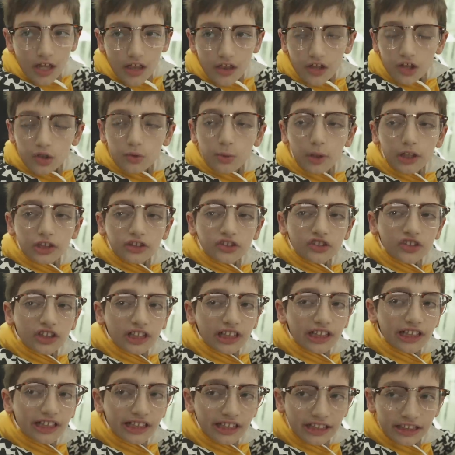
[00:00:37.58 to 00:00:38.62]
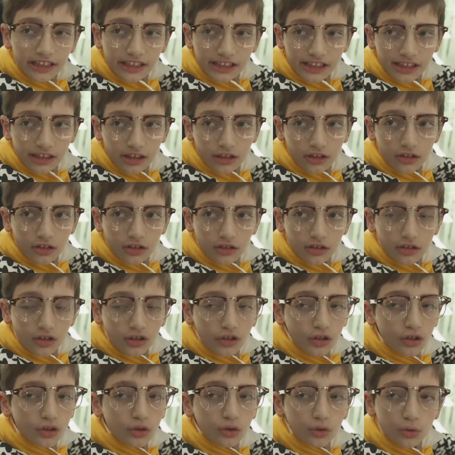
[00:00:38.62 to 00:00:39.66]
The question is,
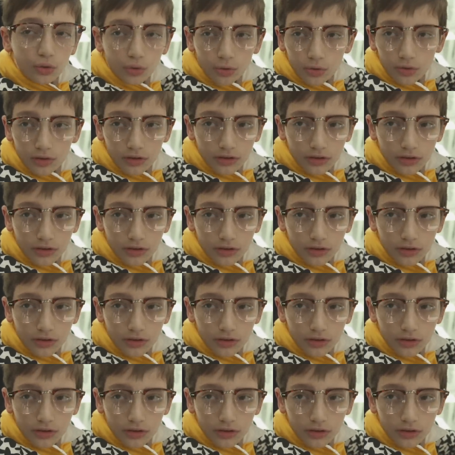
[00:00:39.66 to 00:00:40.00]
who?